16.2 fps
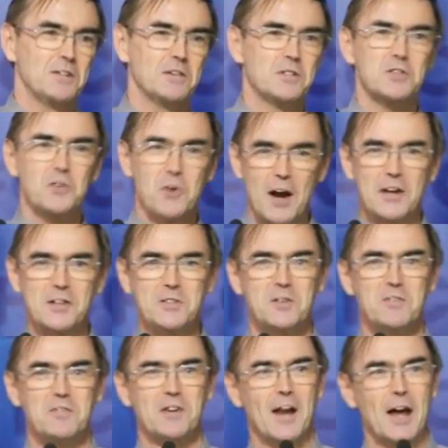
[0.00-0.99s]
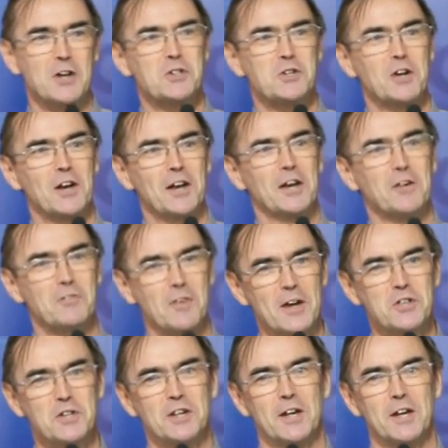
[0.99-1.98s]
the director of the National
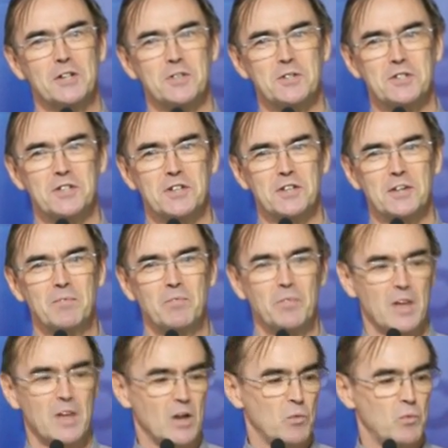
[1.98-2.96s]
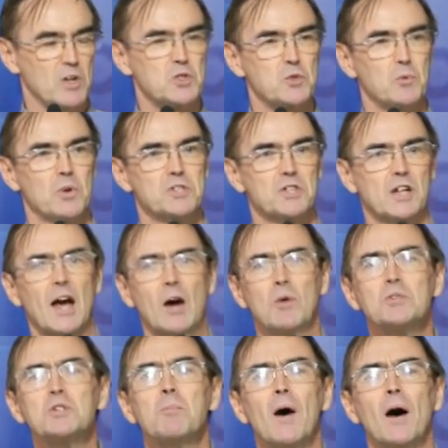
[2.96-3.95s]
Innovation Agency, which was a
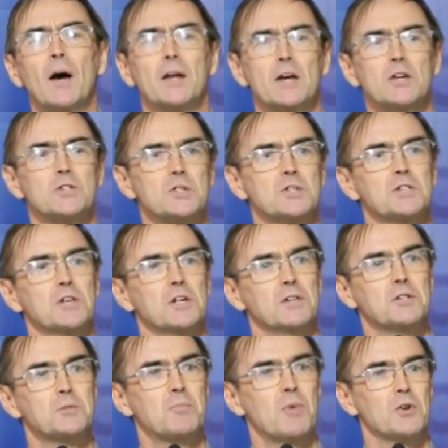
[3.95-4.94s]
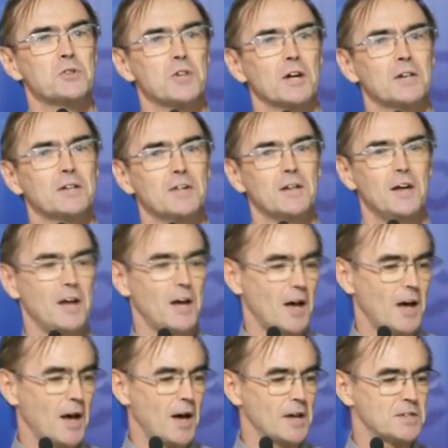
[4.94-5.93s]
counterpart agency in this project,
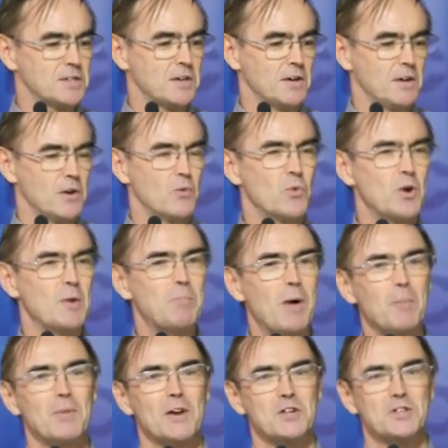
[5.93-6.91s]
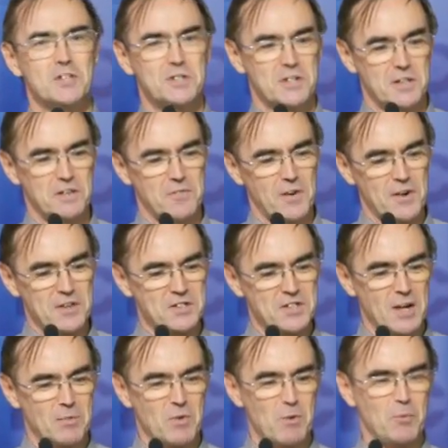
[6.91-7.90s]
had republished the very
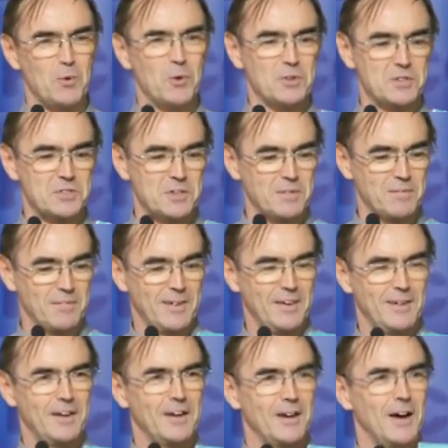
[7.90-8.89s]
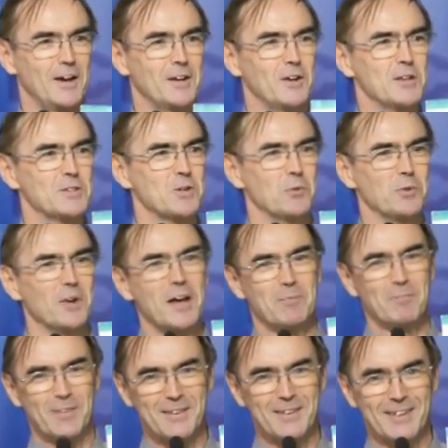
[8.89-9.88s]
same report under his own name.